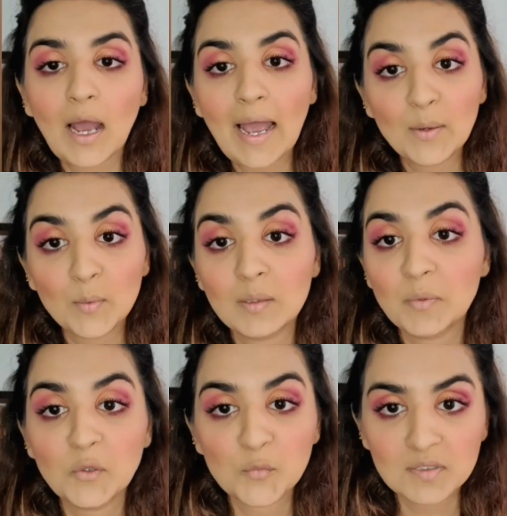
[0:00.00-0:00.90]
I will be
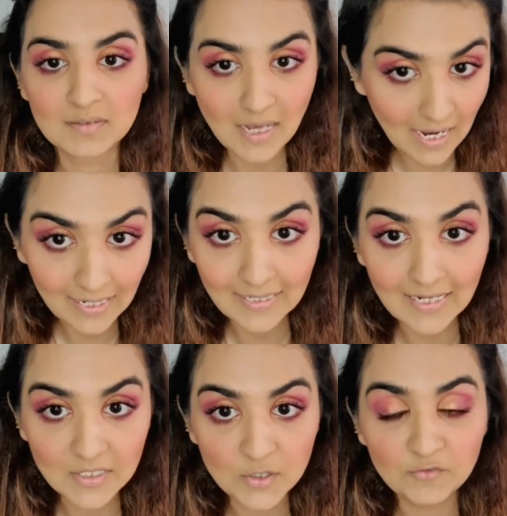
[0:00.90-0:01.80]
using the
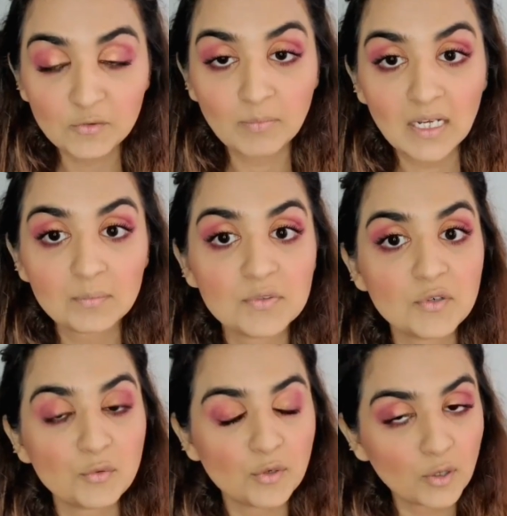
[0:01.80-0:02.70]
highlighter from Makeup
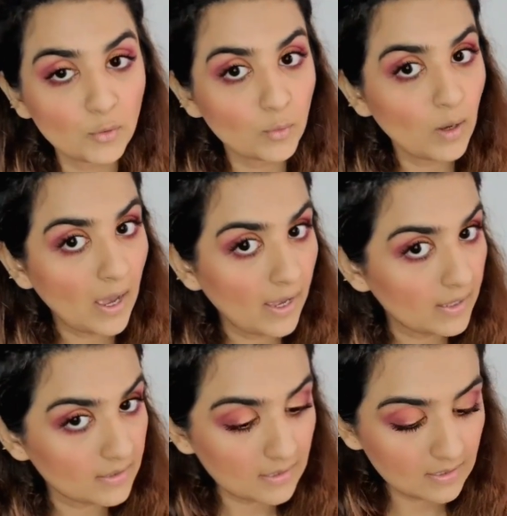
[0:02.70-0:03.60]
Studio,
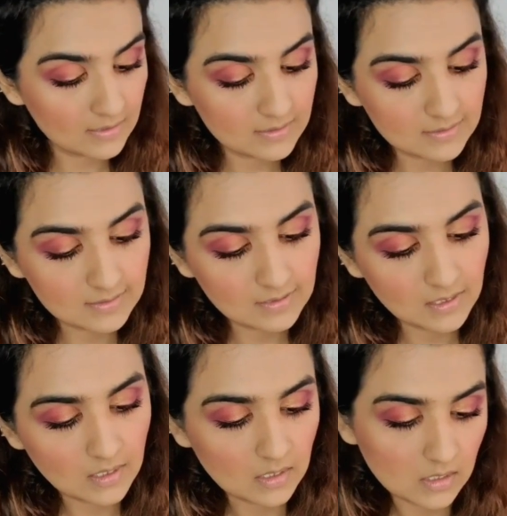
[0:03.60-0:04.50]
and it's
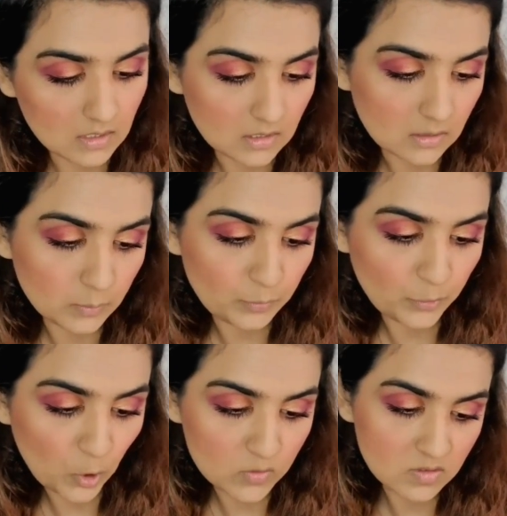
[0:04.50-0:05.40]
a
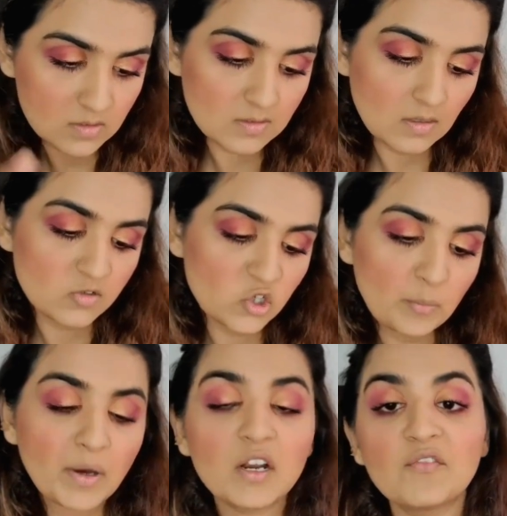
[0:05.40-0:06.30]
bronze
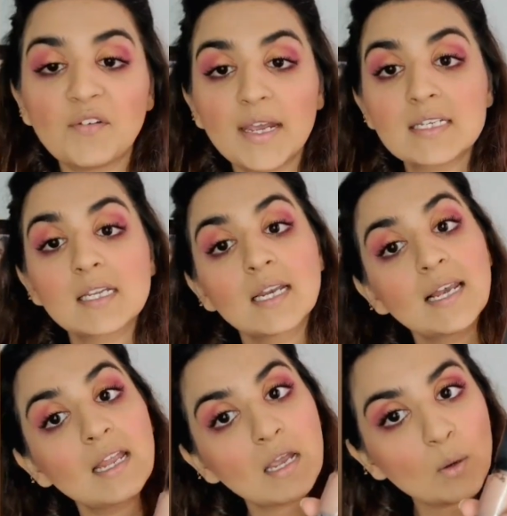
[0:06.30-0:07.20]
shimmer effect
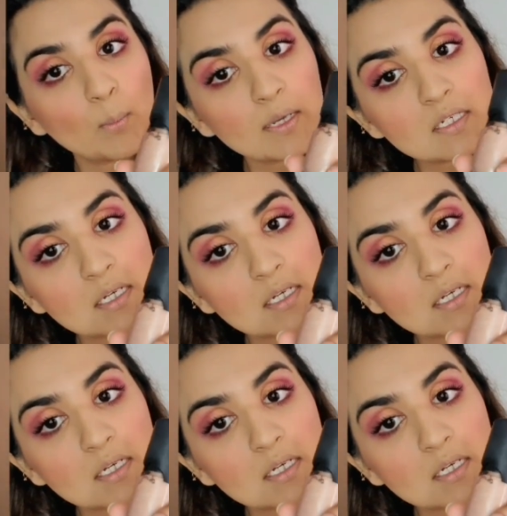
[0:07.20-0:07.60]
liquid